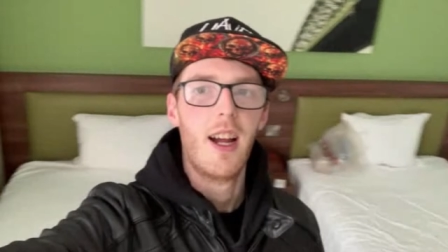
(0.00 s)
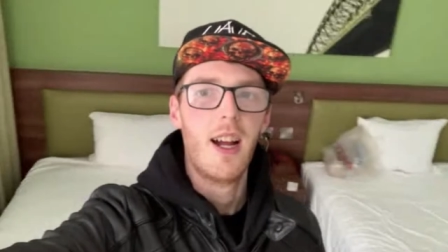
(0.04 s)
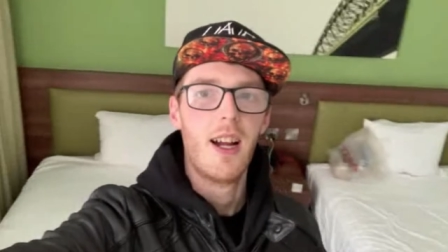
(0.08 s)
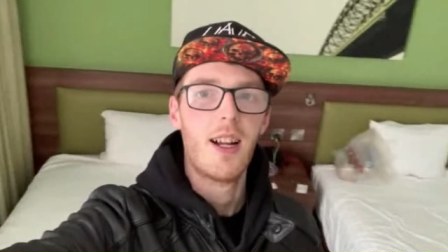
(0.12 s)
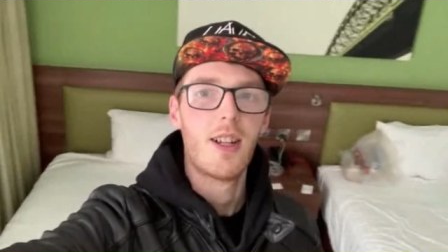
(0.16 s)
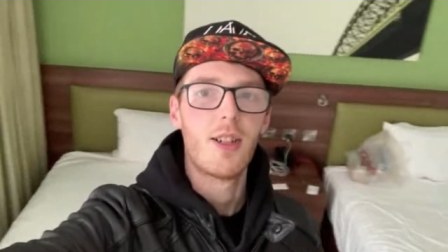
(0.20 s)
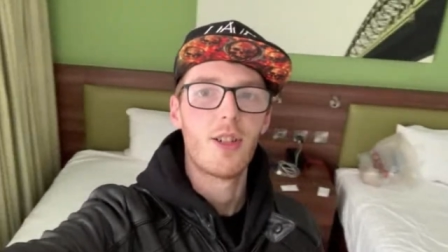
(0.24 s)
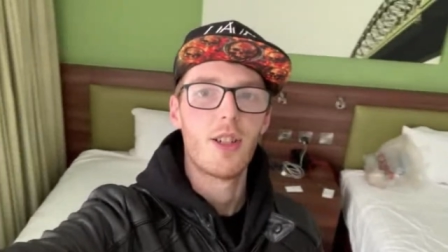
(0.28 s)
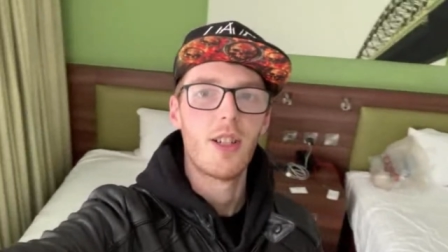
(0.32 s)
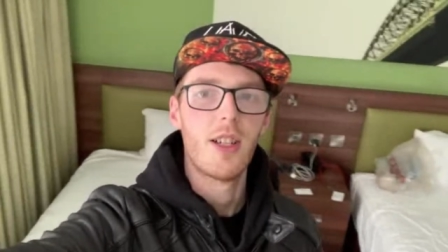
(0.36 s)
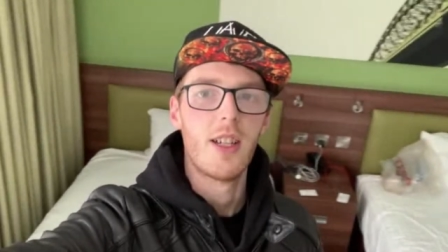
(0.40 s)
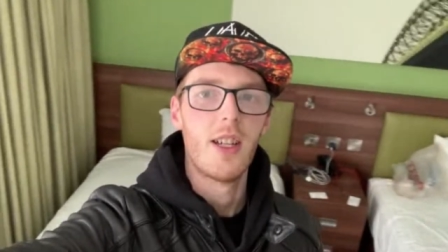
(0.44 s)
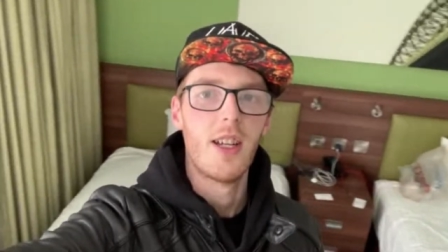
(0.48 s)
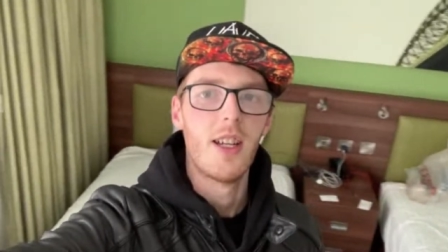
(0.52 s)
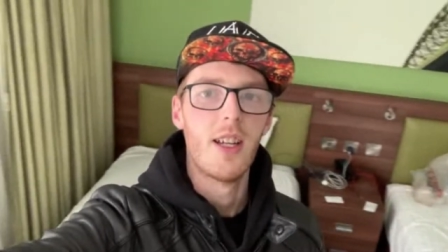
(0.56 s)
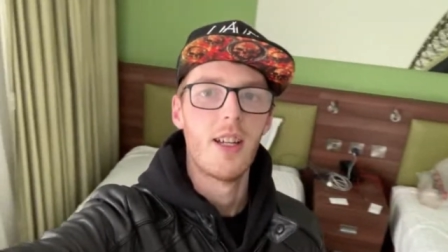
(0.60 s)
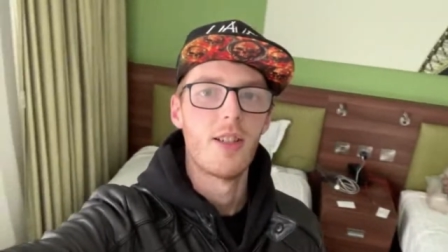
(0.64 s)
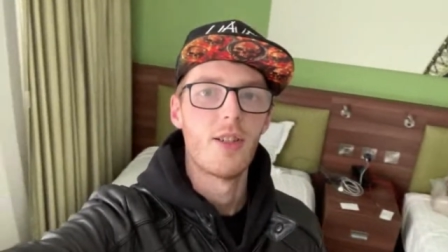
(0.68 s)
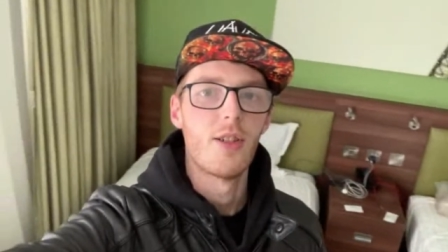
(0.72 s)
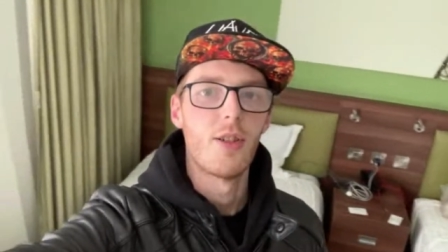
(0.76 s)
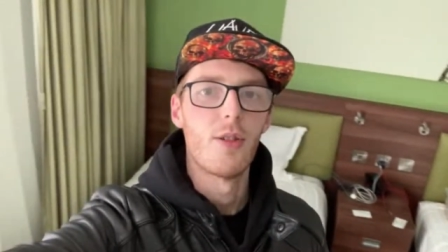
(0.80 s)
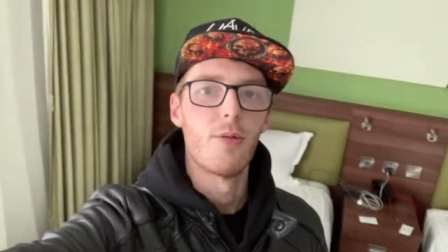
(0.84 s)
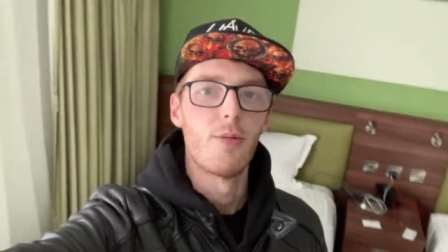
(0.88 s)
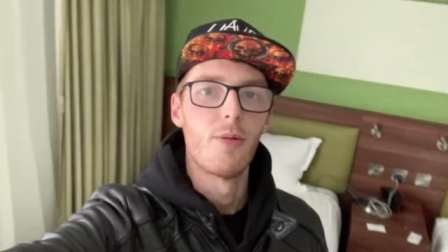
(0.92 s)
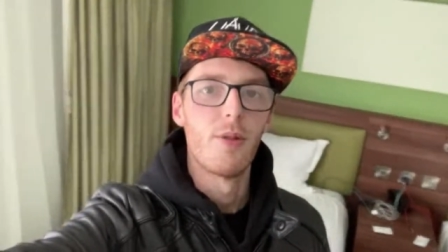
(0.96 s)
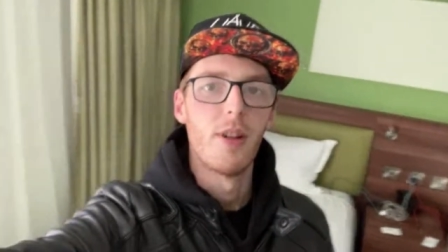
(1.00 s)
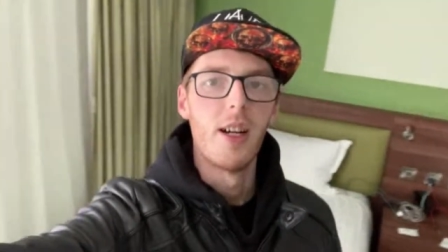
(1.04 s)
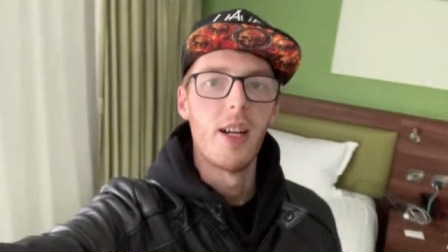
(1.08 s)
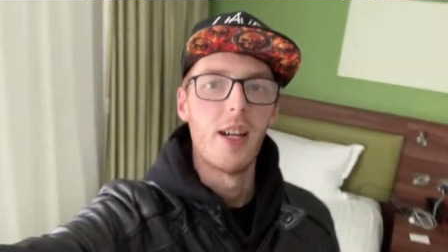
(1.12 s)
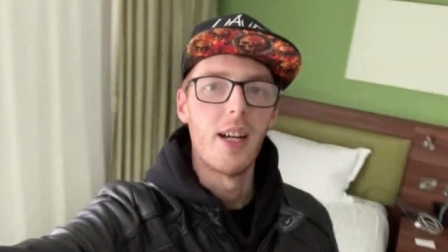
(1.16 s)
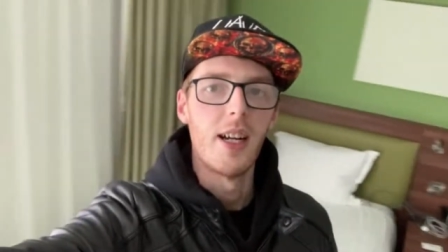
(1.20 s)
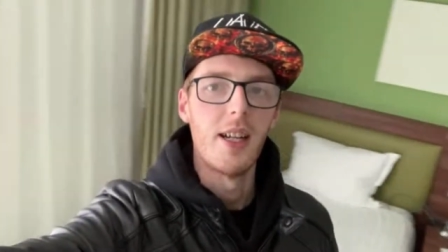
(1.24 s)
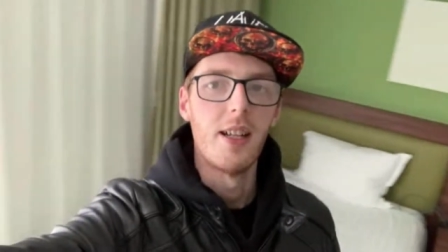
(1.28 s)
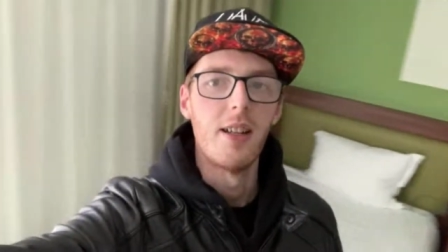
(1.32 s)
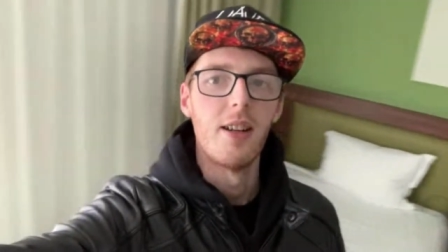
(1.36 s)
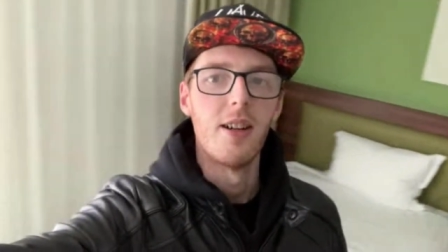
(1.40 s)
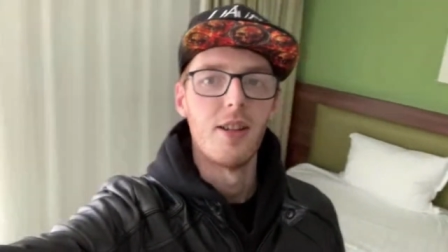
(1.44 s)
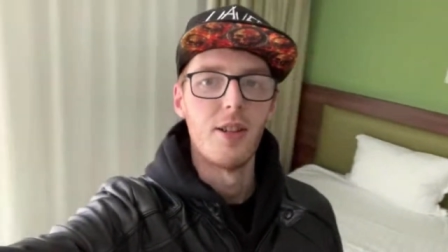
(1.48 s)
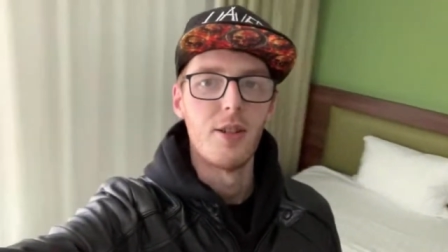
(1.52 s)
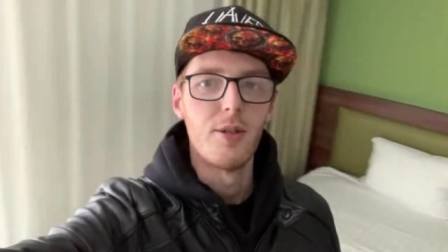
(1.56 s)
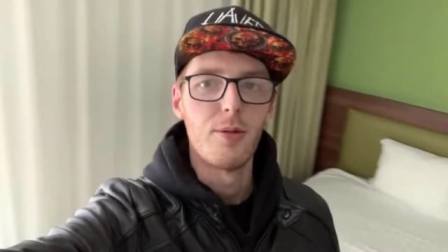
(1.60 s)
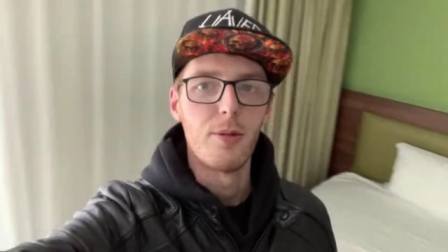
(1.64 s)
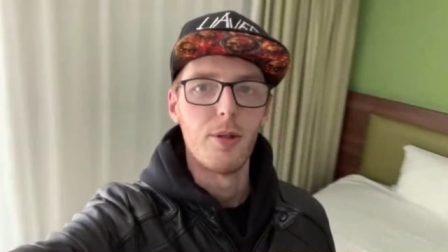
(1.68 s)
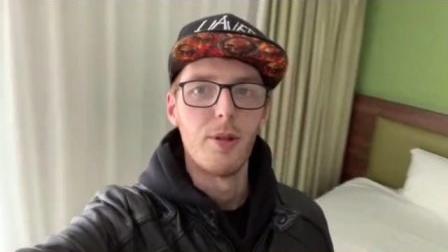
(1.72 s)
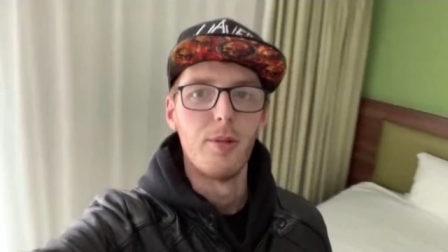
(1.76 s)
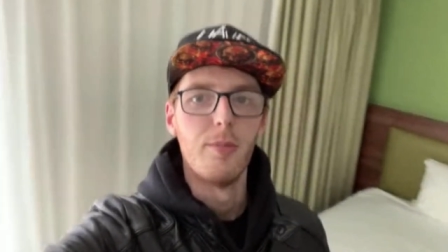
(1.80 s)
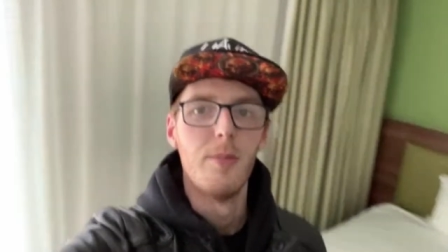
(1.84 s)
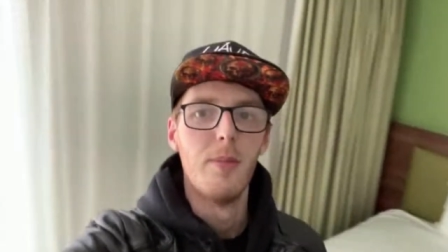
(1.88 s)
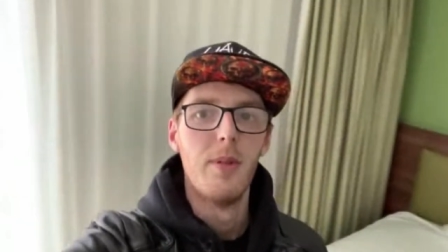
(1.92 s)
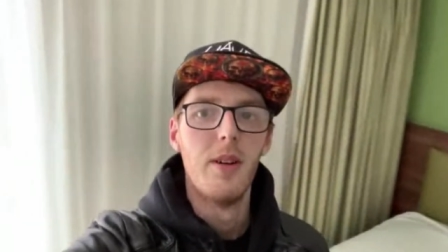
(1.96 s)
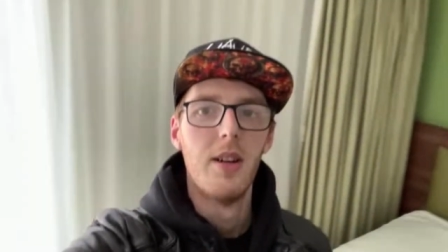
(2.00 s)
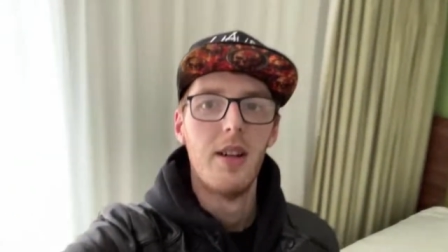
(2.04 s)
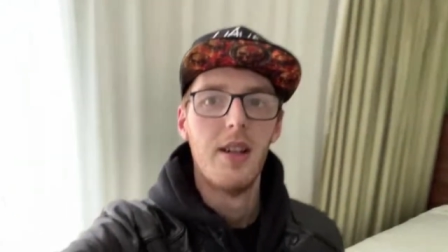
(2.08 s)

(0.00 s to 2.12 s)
actually is a really nice room